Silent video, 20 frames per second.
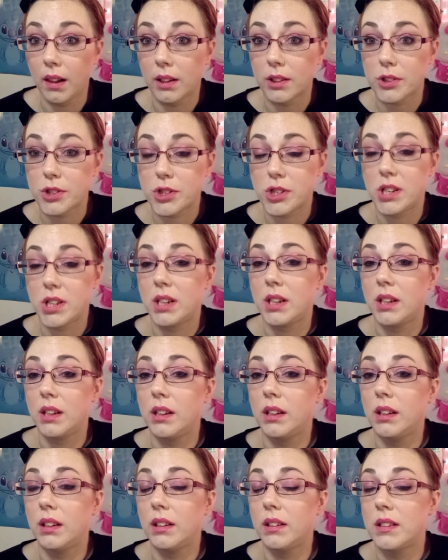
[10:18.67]

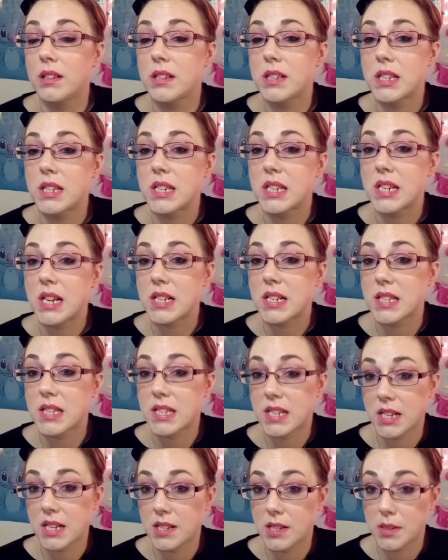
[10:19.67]
She
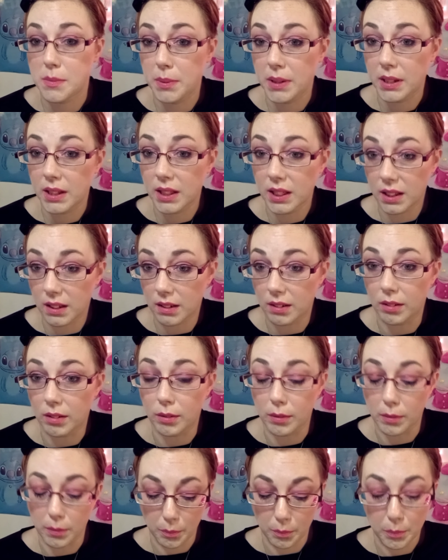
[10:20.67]
does tend to be a
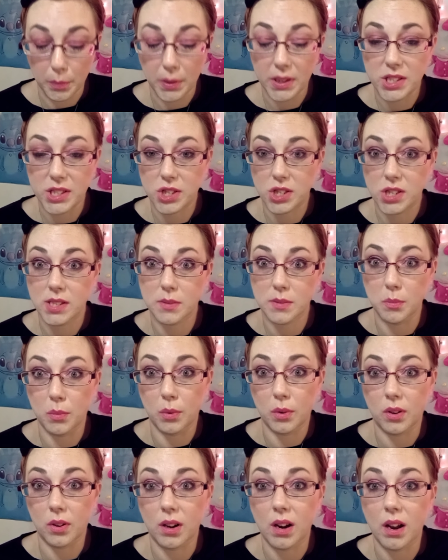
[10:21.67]
little, but she's
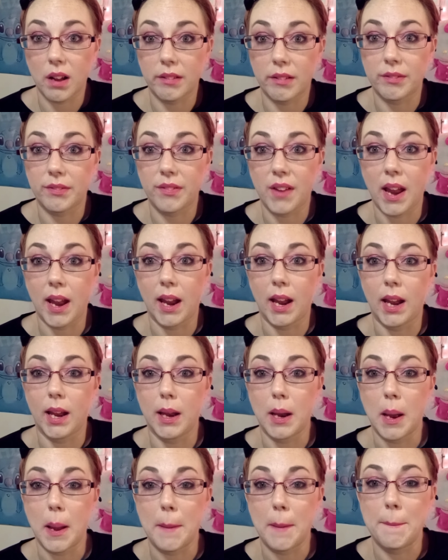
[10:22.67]
more of
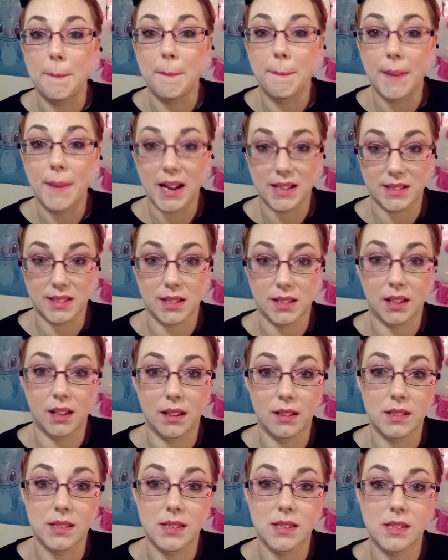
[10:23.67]
a
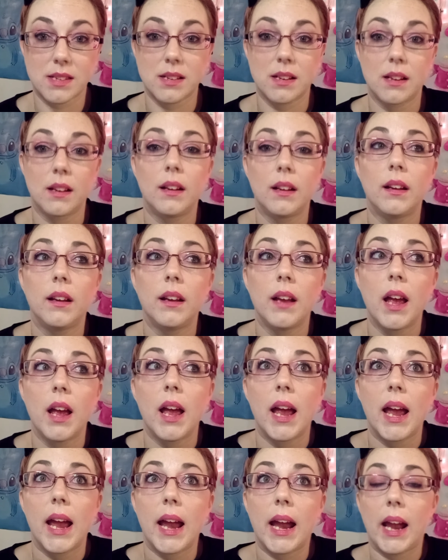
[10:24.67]
masochist.
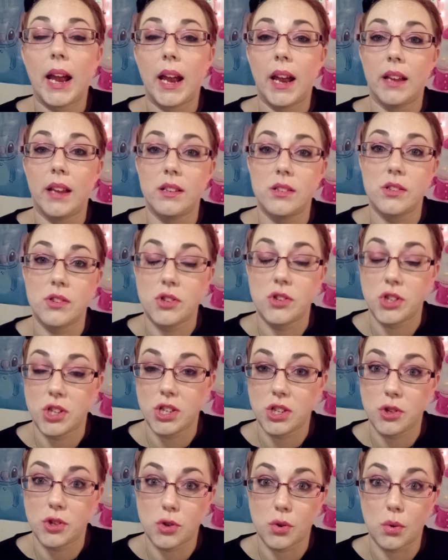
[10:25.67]
And
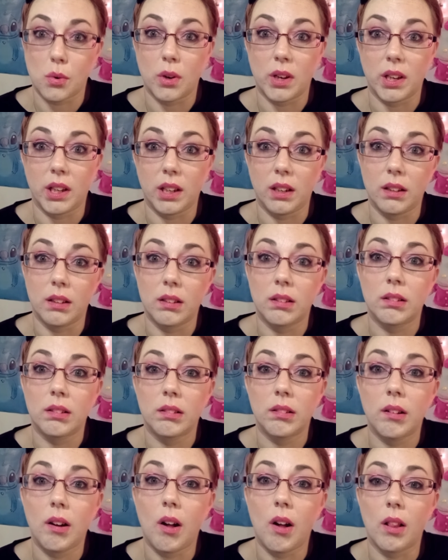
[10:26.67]
she enjoyed
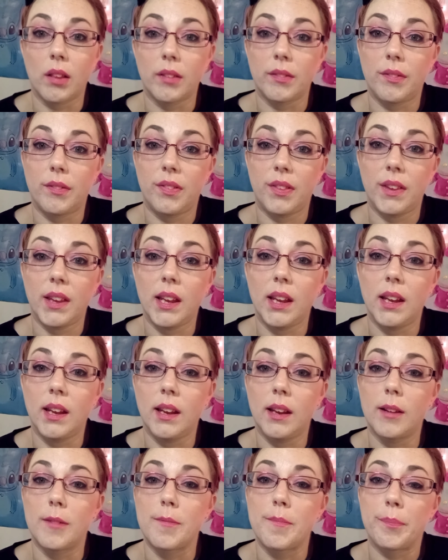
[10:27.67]
all of
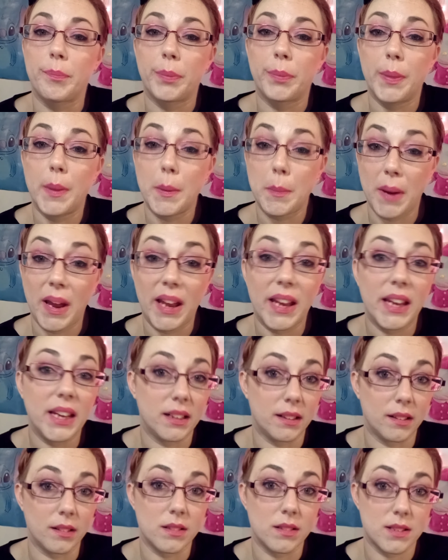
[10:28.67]
the
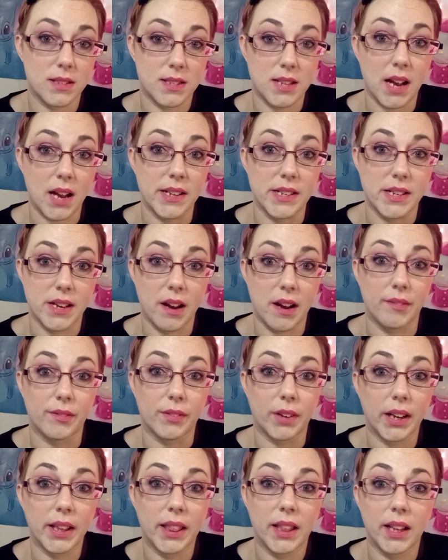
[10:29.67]
pain side to
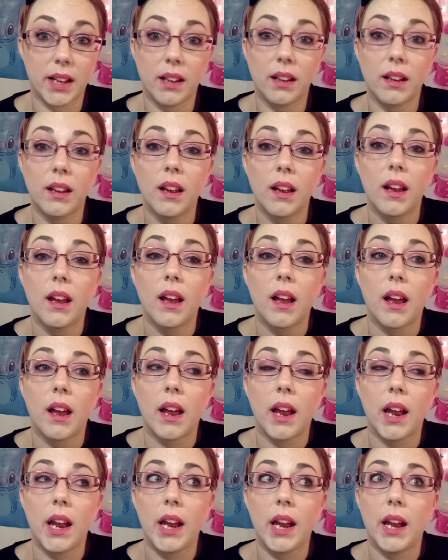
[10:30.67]
everything.
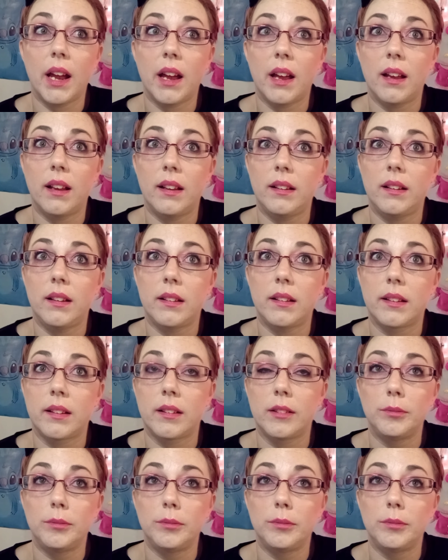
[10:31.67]
And